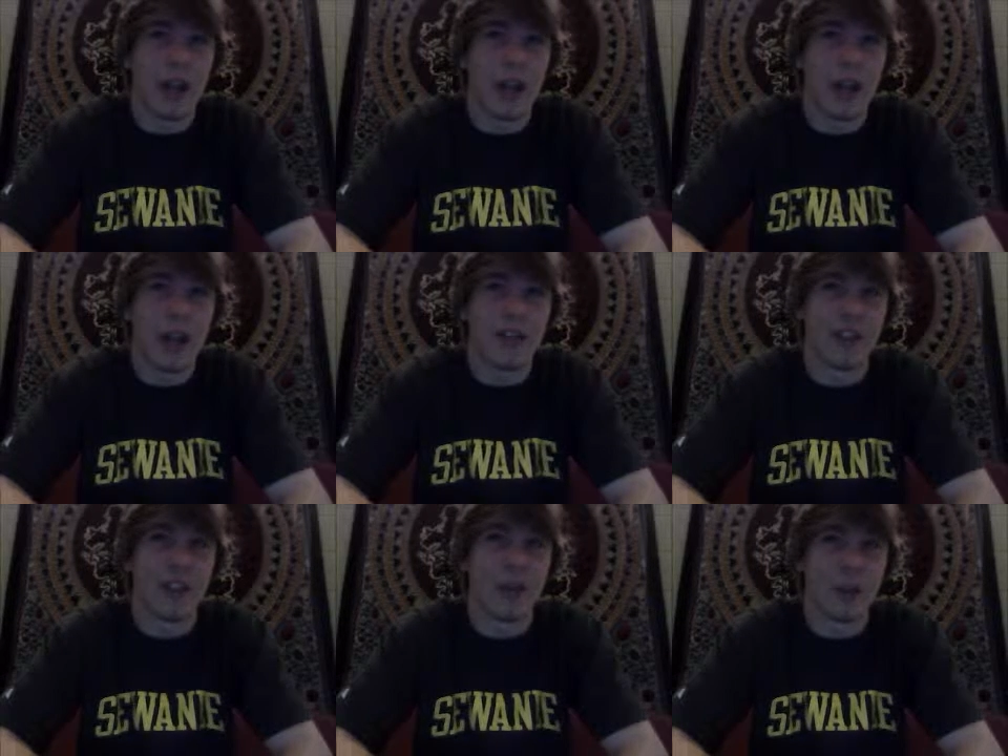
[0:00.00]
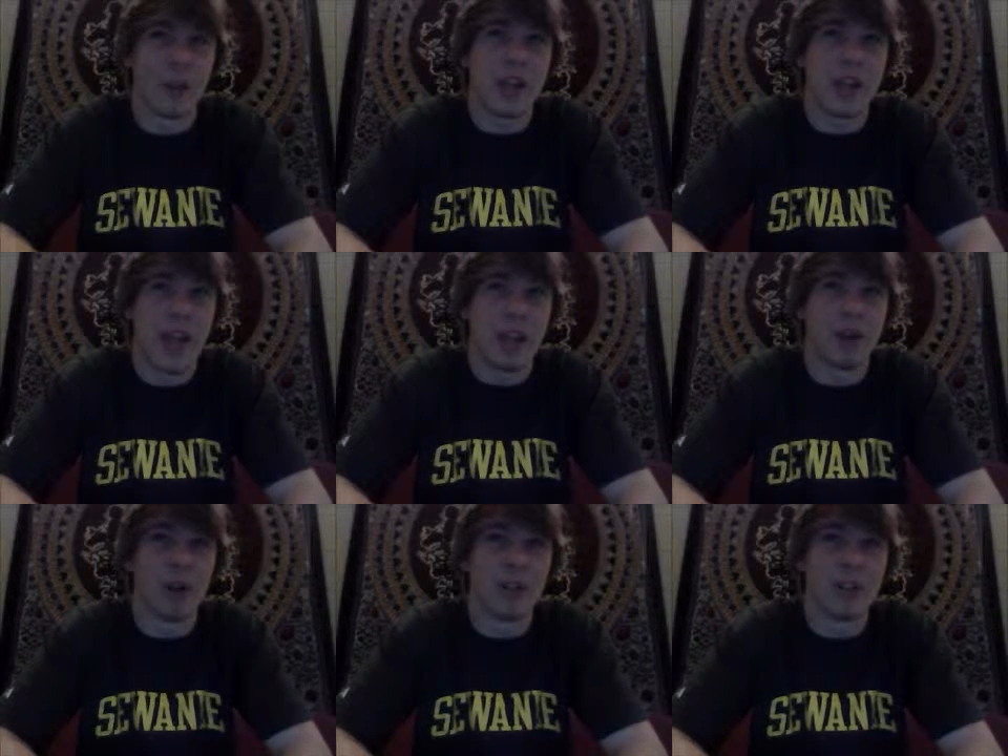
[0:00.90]
we have 3
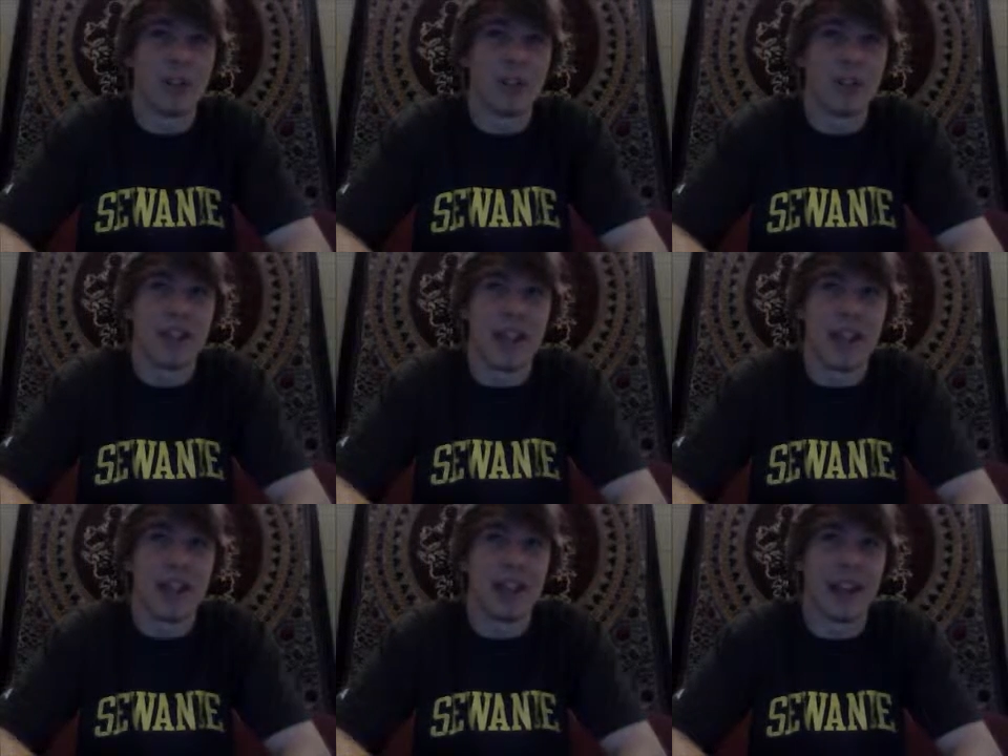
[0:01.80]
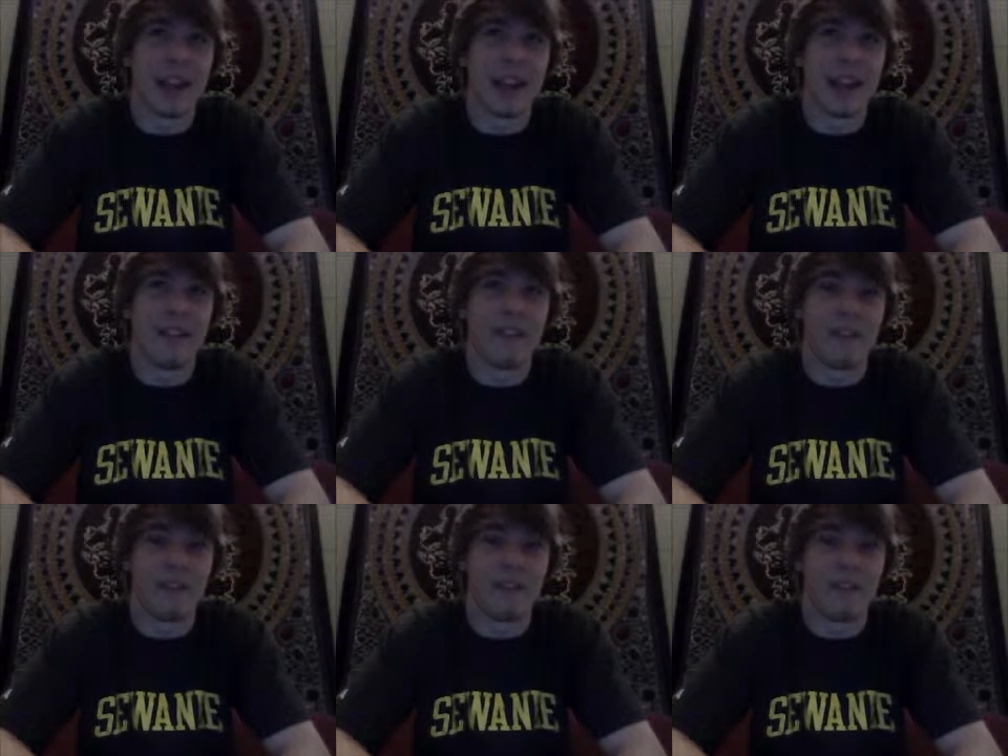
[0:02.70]
neighbors in like a
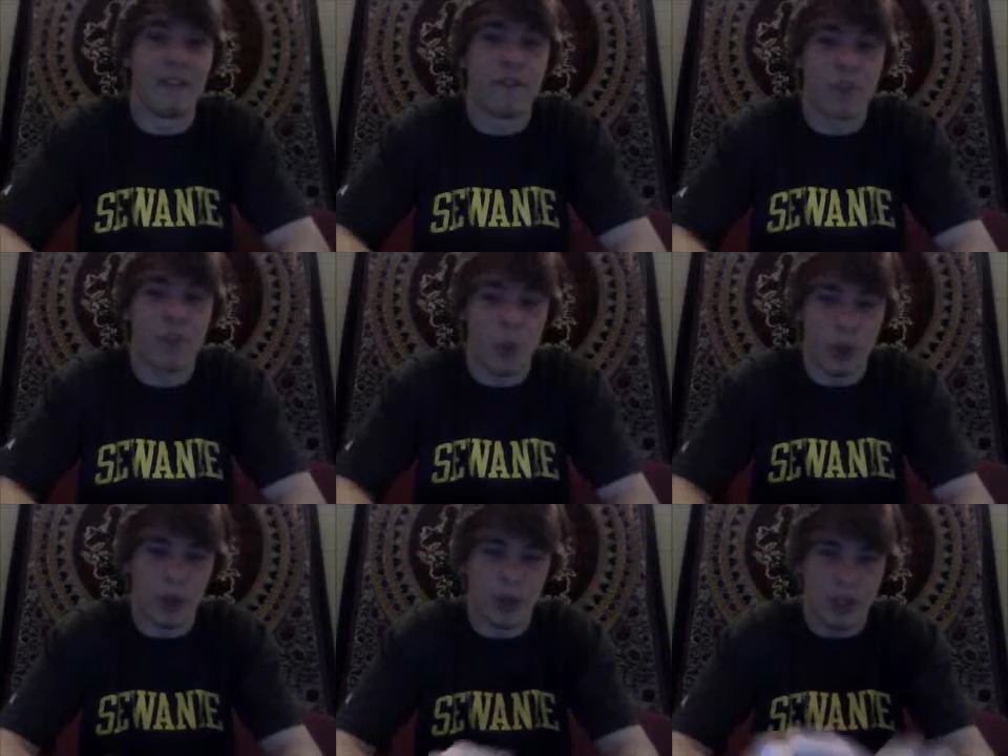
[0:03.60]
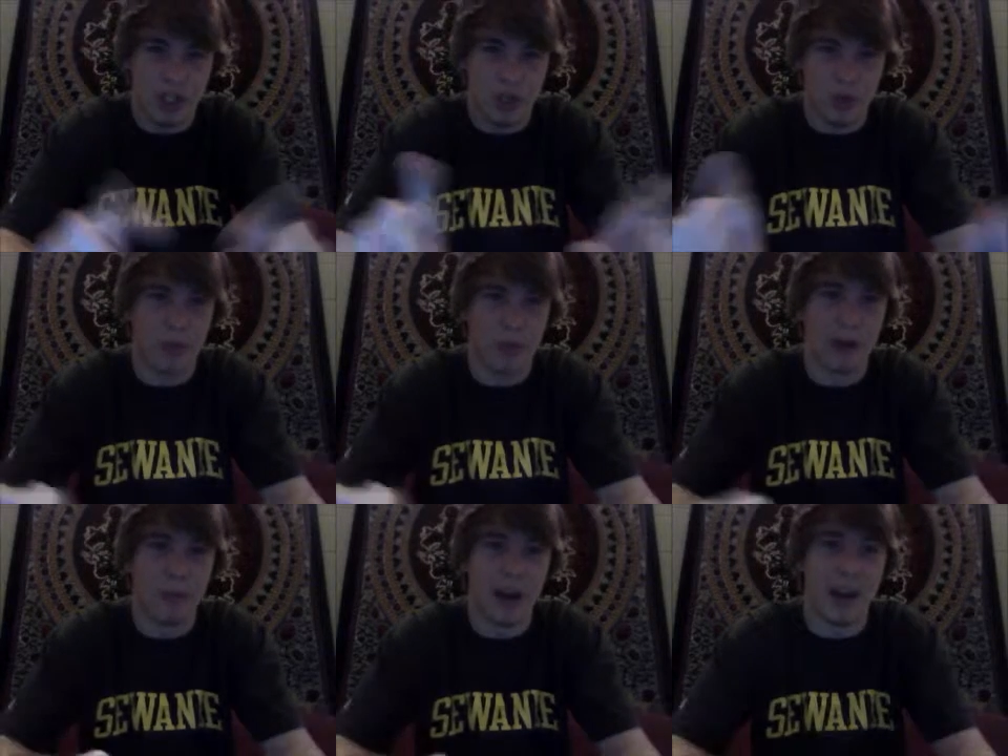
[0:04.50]
4 square
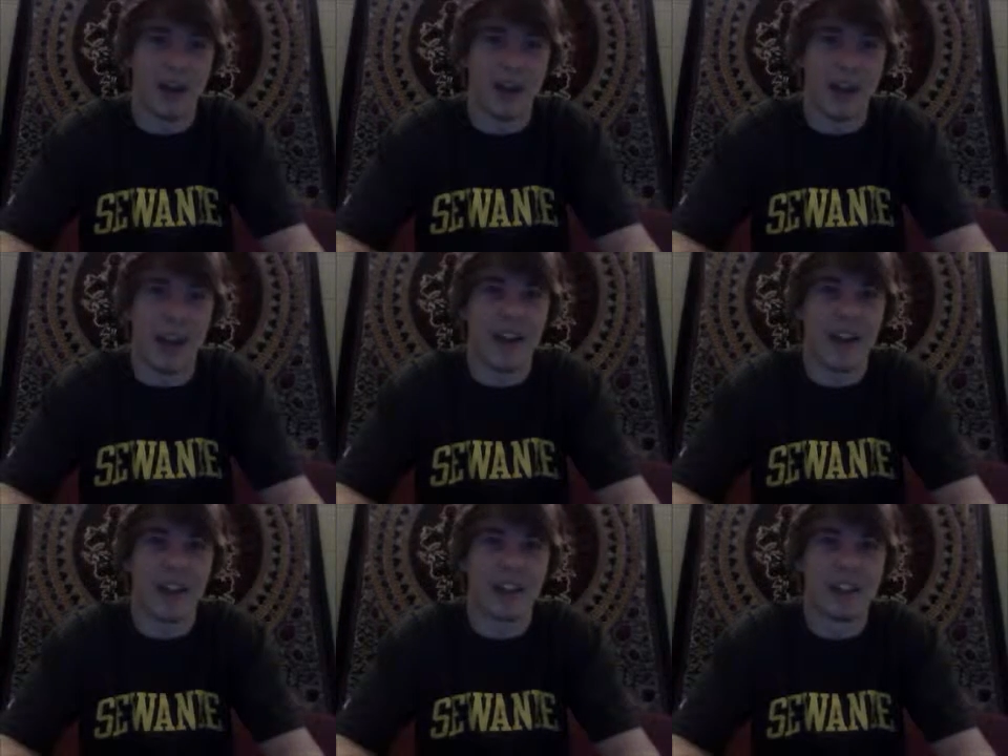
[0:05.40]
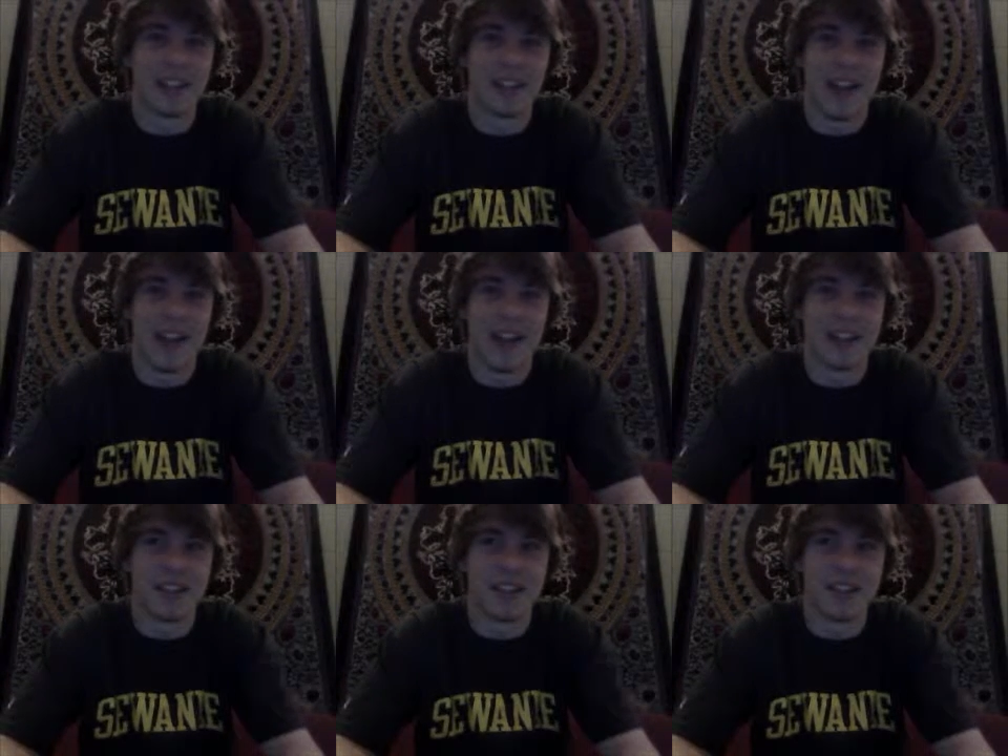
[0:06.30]
mile area,
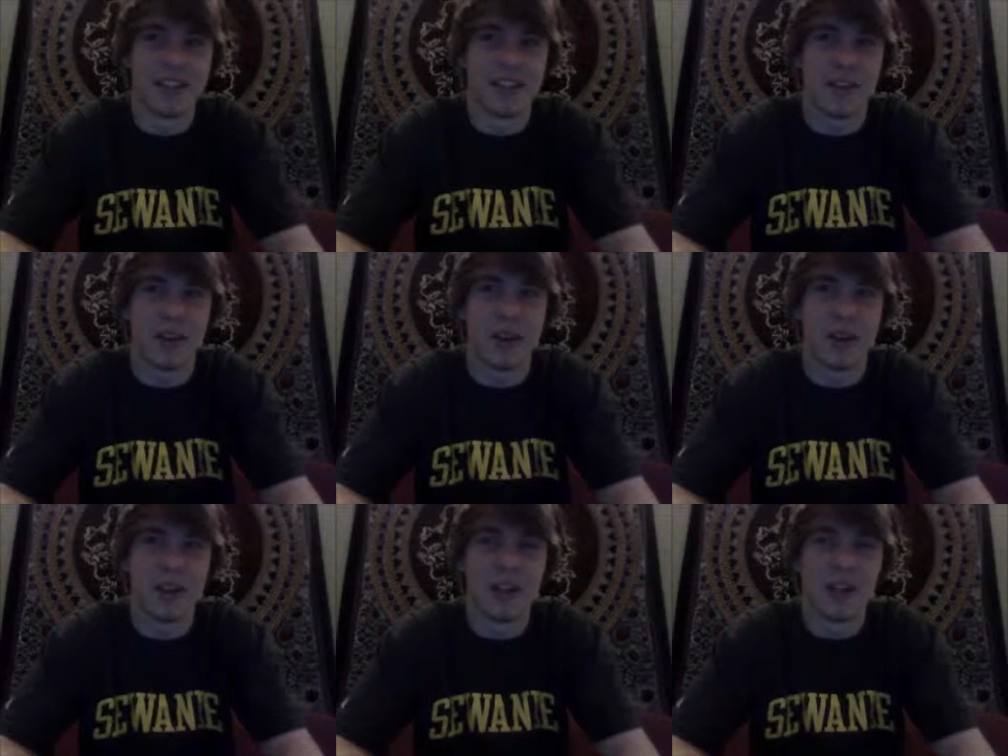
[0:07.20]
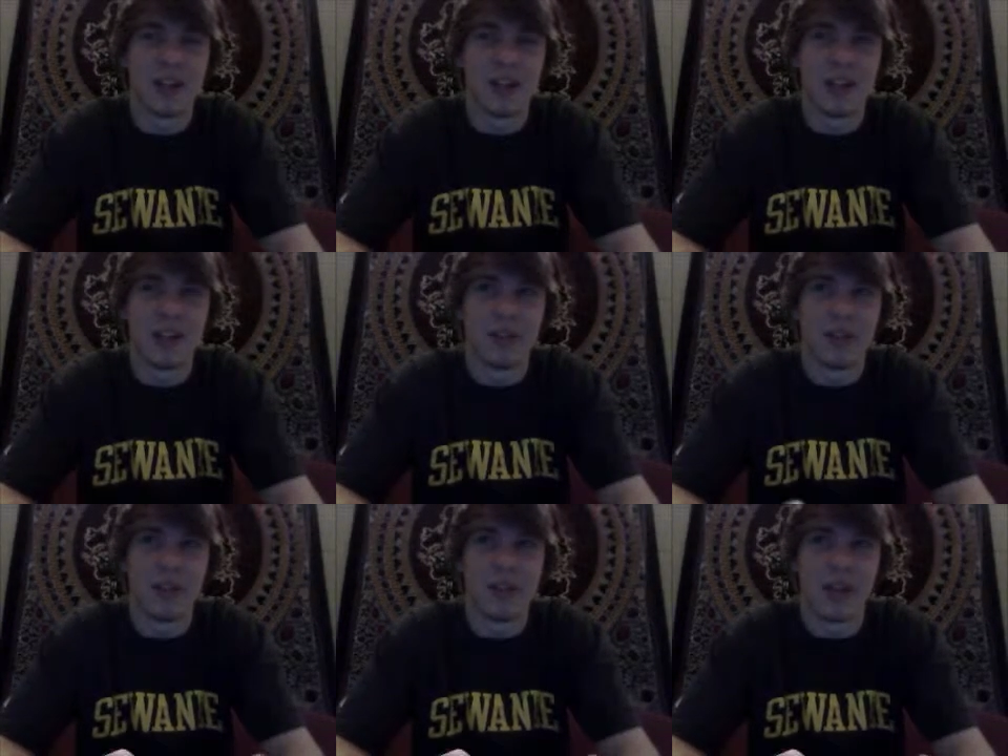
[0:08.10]
and so
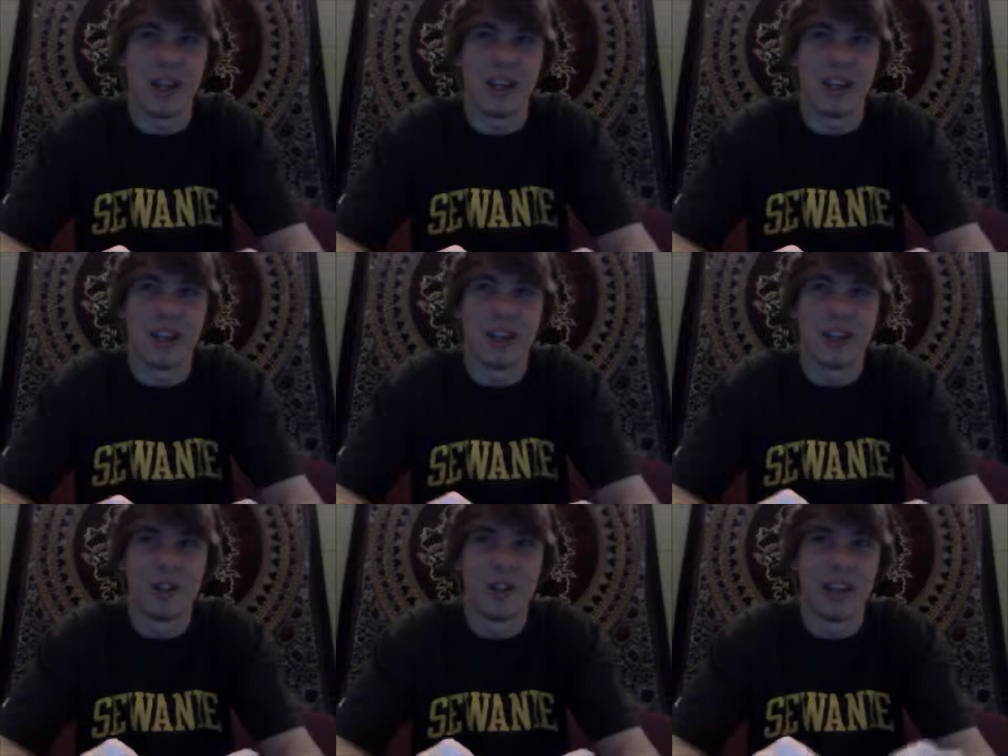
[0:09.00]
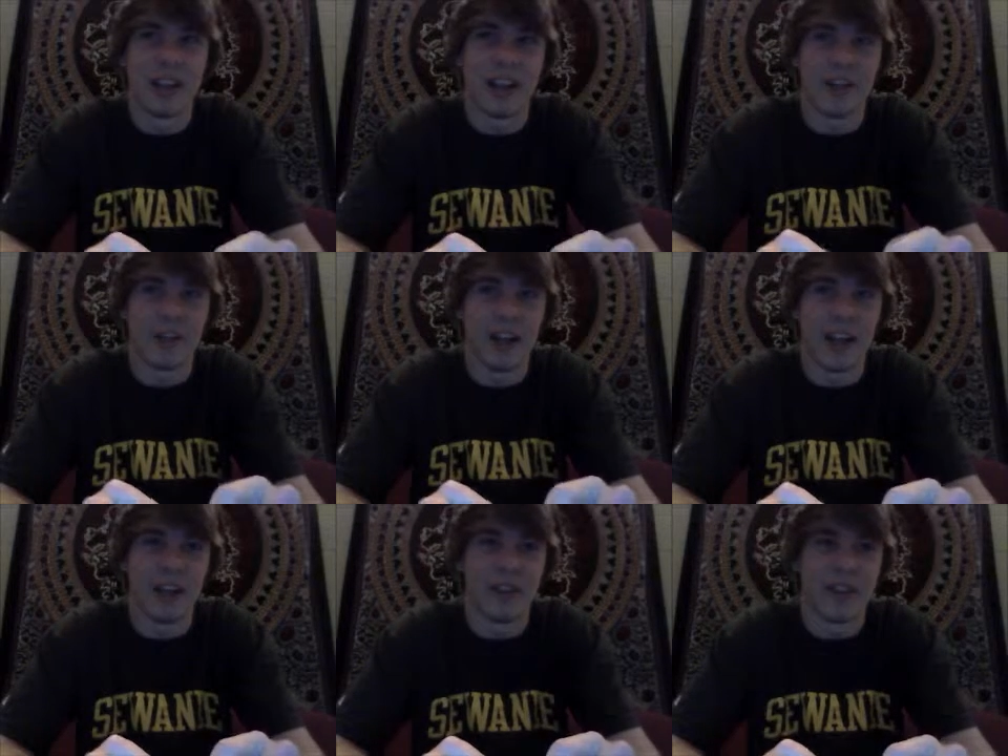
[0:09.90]
we really kind of rely
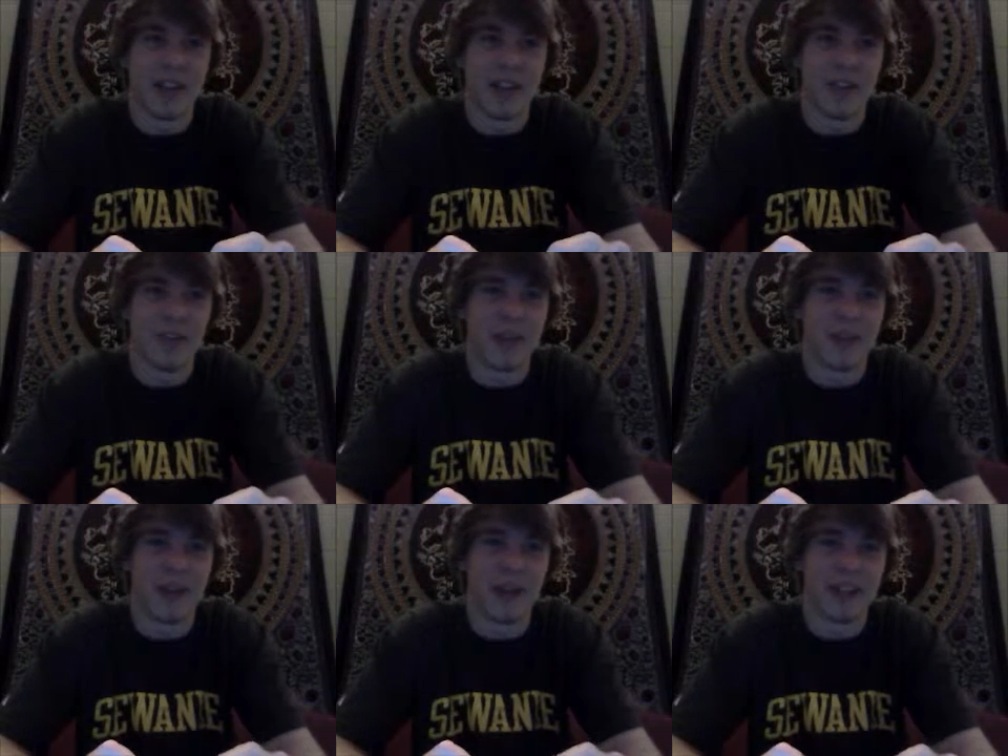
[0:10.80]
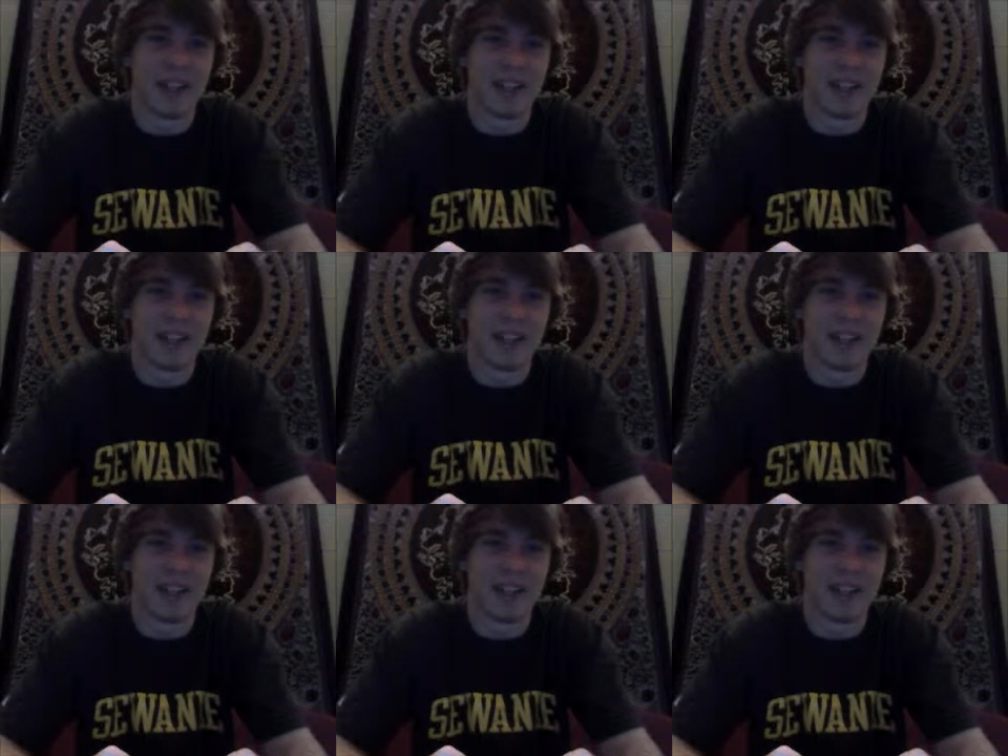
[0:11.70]
on them to keep things running.